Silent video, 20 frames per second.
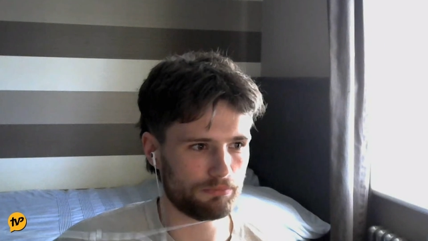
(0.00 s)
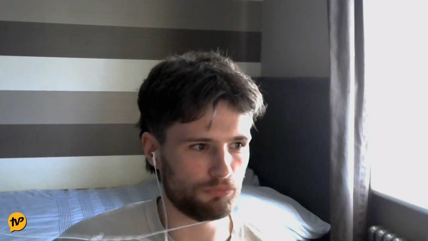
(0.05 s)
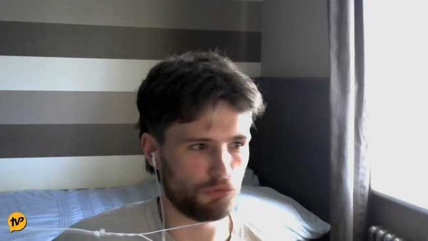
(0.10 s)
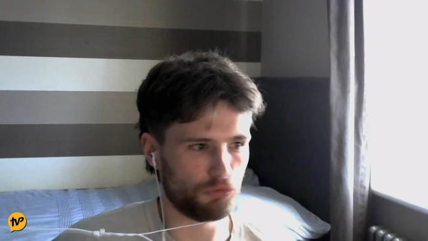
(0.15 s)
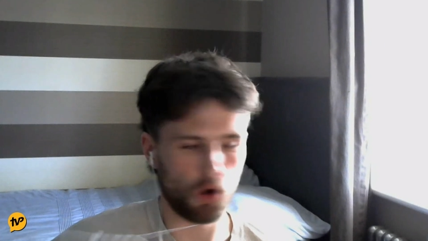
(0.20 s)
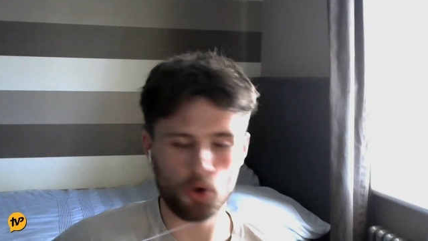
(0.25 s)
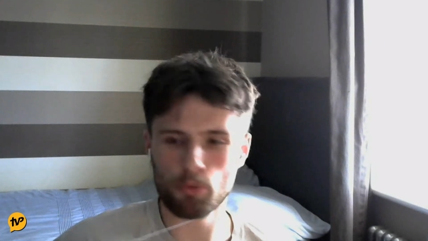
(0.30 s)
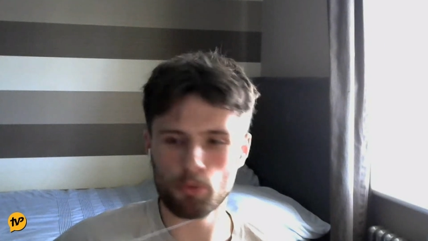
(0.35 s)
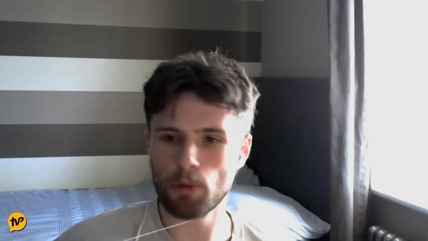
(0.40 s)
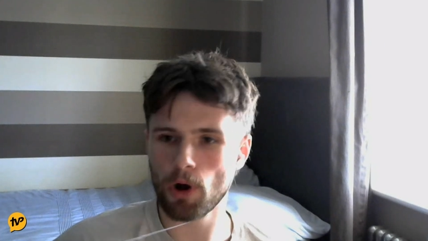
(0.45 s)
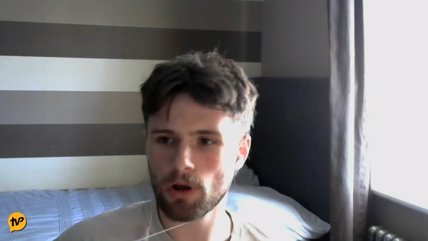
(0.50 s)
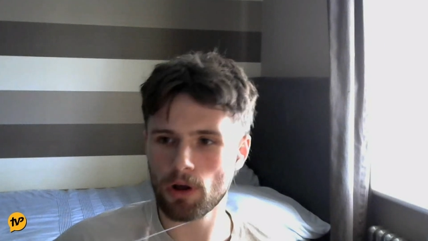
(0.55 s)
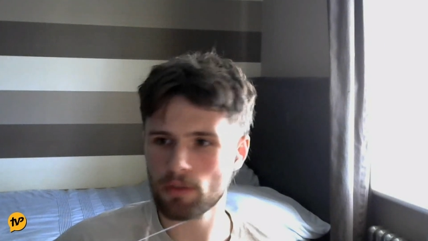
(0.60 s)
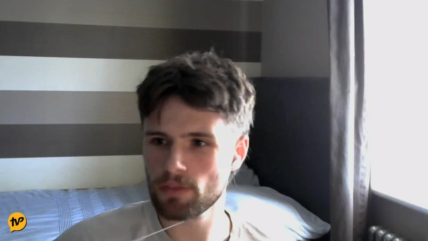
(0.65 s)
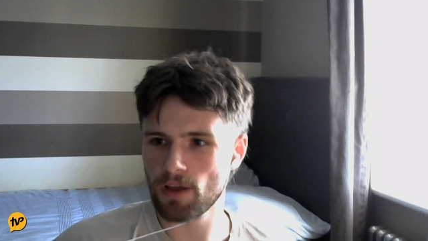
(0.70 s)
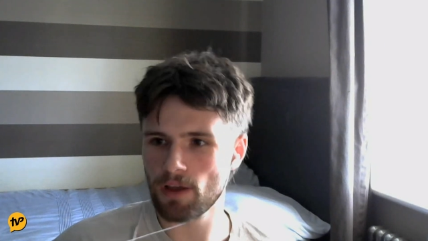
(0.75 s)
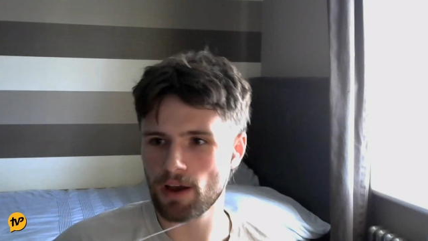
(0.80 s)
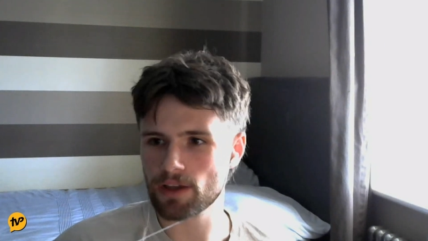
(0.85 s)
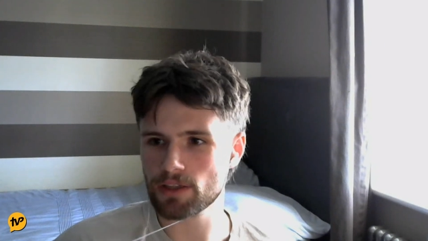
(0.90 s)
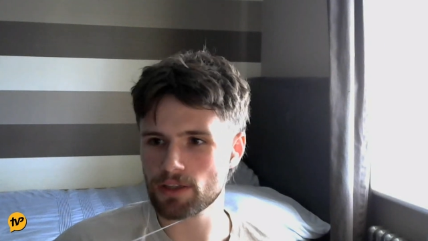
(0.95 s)
robot
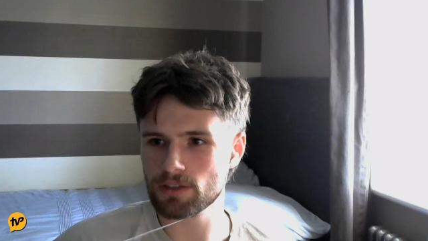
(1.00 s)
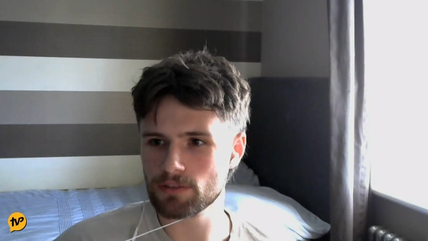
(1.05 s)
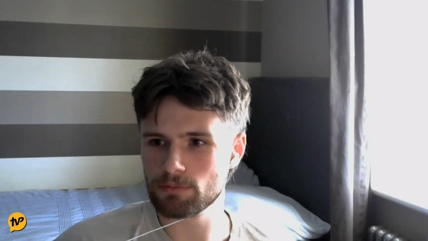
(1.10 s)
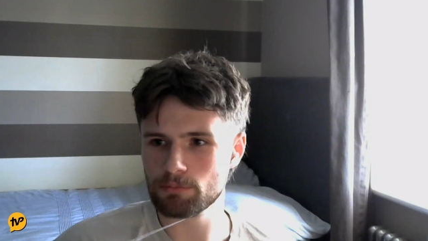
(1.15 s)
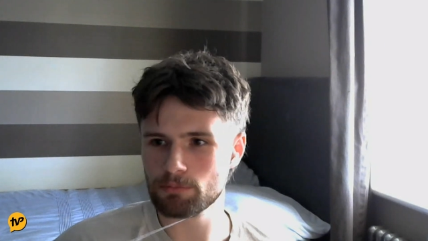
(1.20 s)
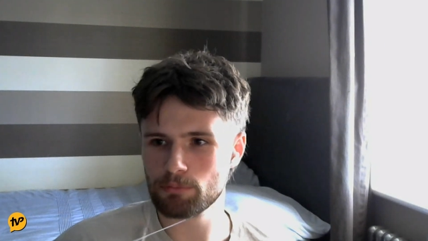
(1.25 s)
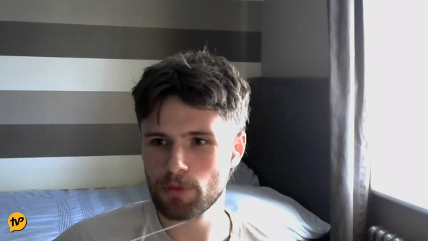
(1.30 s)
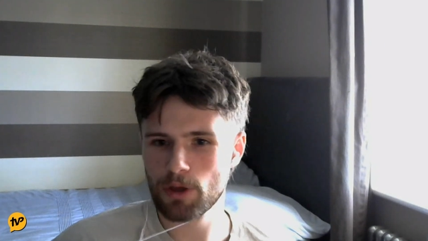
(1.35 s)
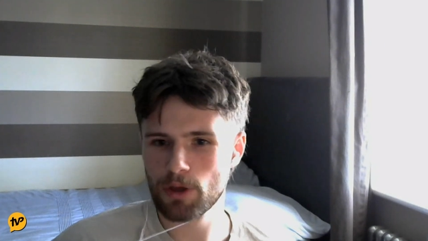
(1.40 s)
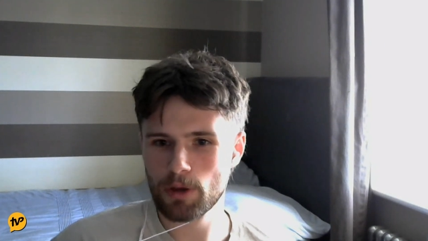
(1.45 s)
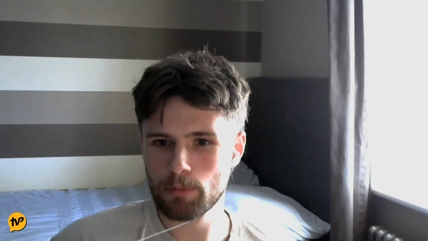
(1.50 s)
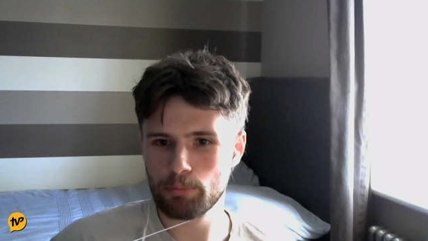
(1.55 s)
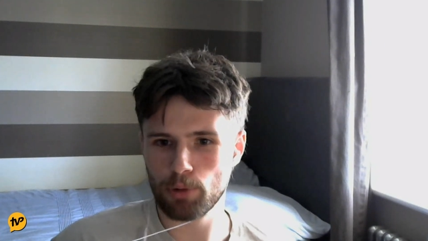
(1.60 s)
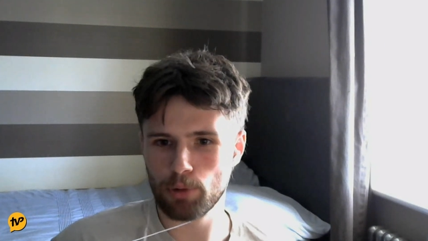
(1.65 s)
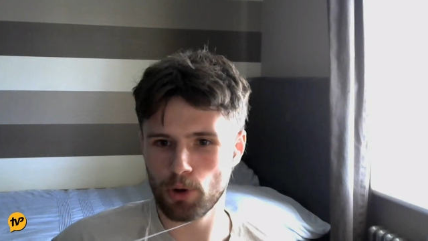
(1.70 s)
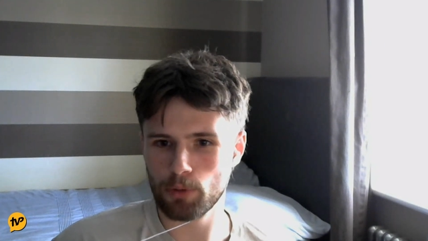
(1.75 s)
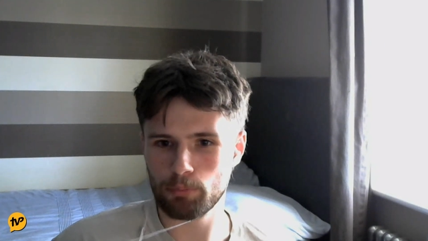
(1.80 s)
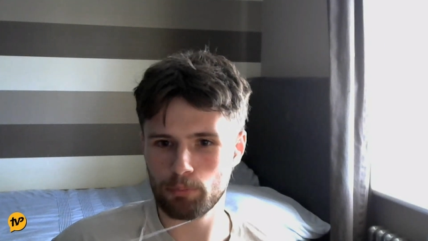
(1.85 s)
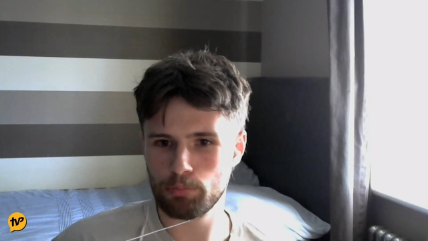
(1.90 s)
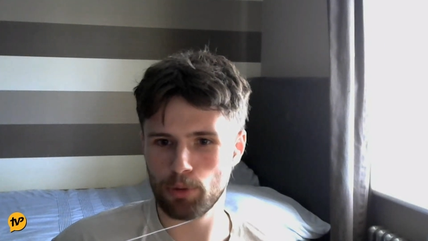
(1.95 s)
that I can
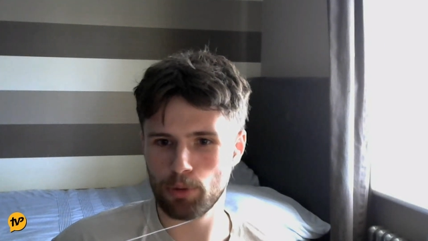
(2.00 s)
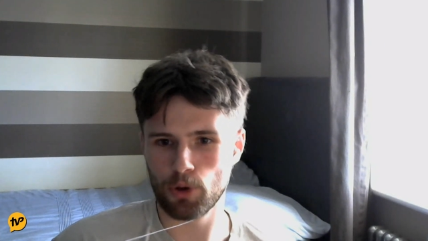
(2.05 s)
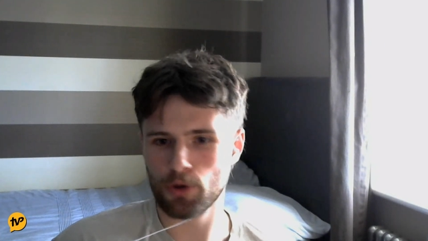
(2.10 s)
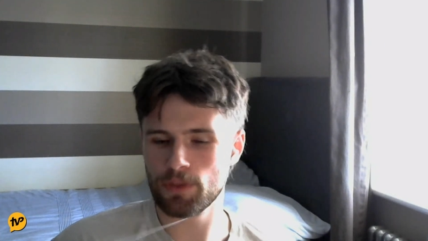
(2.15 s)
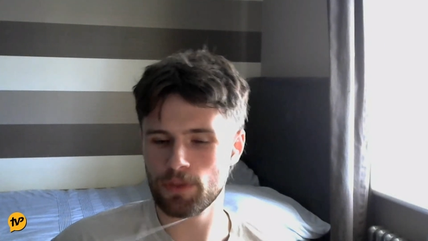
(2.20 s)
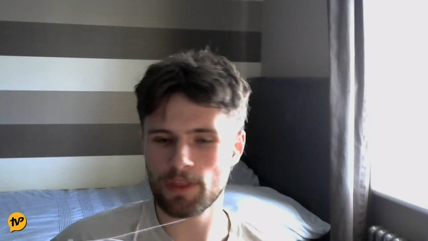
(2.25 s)
put